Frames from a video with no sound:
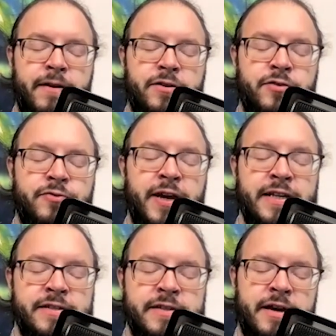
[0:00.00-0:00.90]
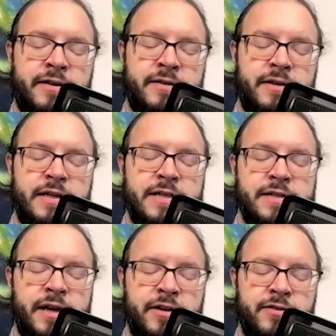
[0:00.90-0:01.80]
To face that
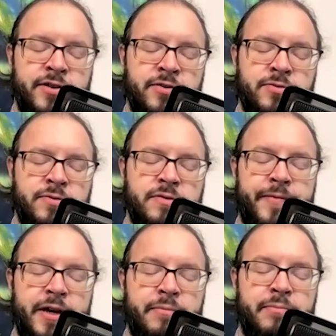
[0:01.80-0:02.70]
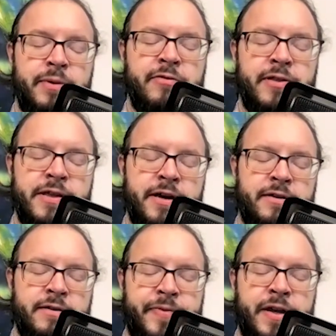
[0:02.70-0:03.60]
inside of you and be with that,